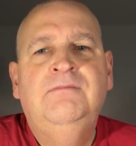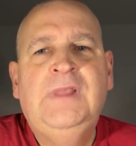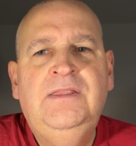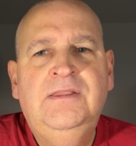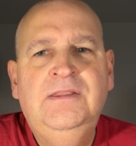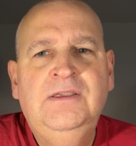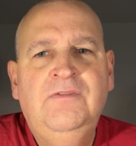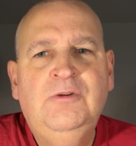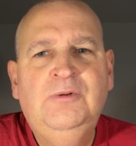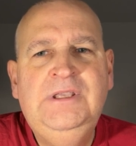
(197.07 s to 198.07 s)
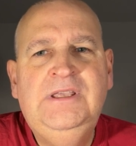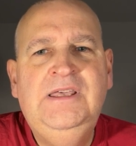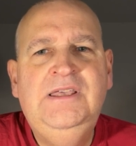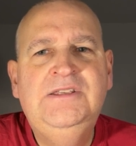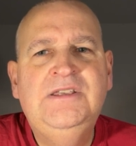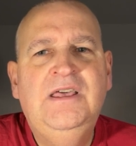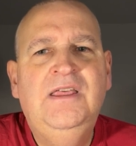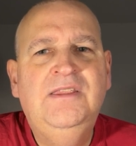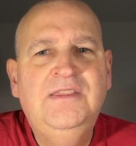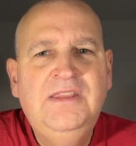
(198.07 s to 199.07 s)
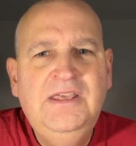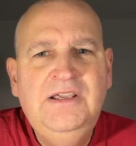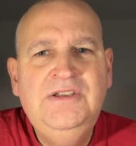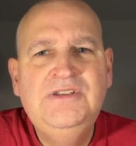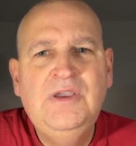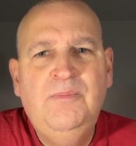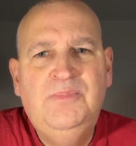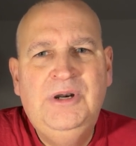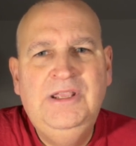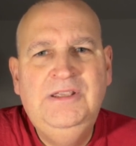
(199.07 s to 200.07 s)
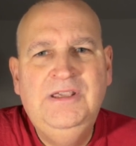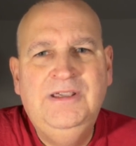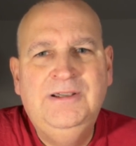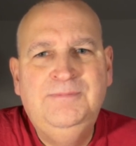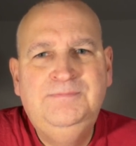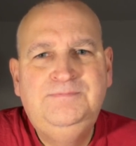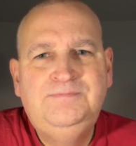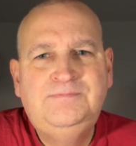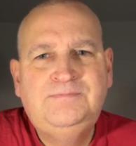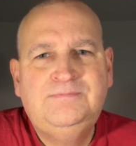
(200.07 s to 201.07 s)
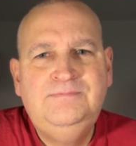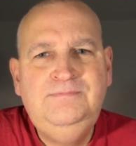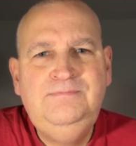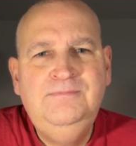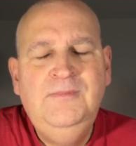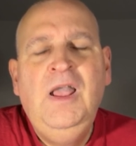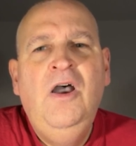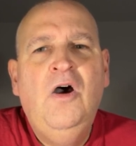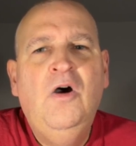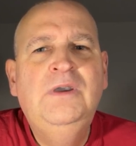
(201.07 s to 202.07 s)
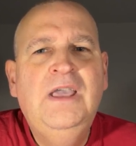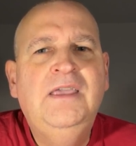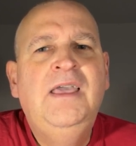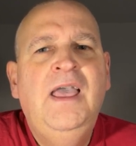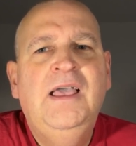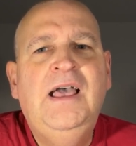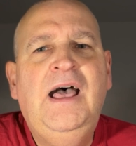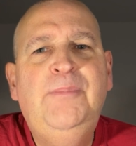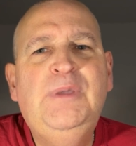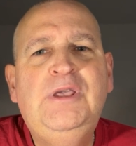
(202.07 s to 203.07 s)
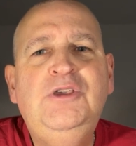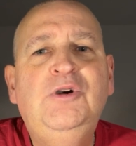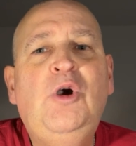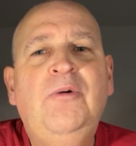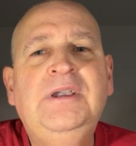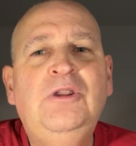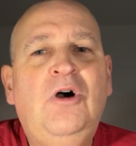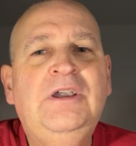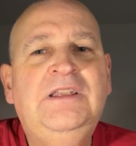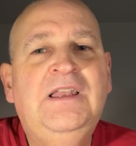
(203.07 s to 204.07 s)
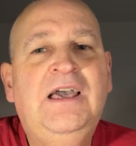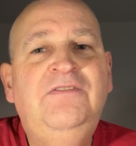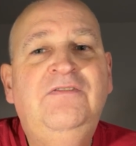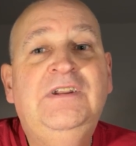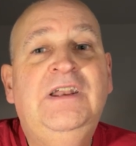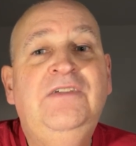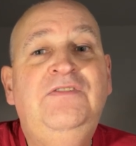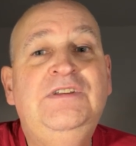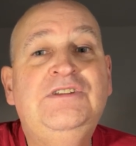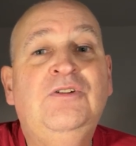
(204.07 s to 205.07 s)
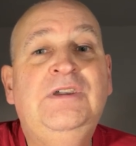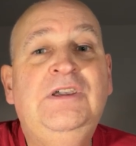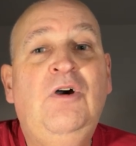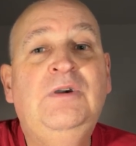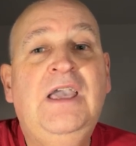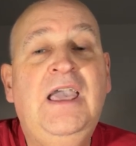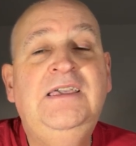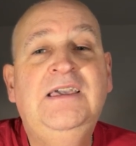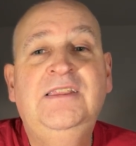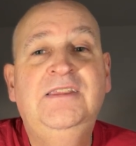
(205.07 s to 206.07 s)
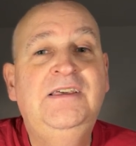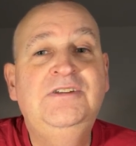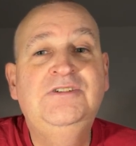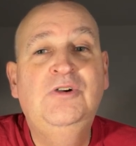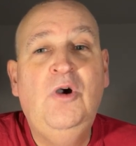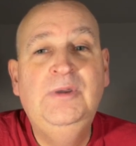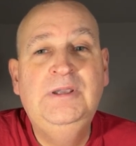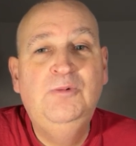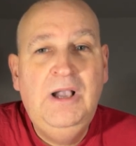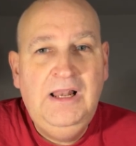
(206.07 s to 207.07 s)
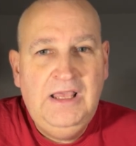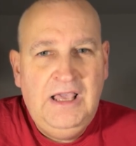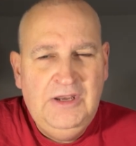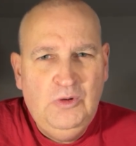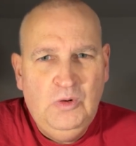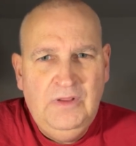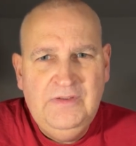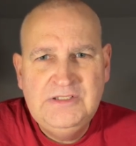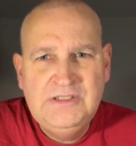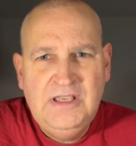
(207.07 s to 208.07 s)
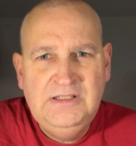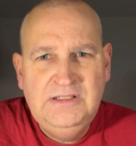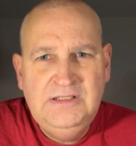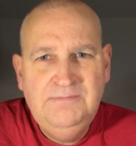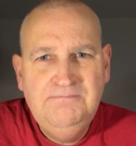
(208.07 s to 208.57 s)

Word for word: The thing of the week is things breaking. Okay, um, you're going along in life, and life is looking okay, and things are going well, and all of a sudden,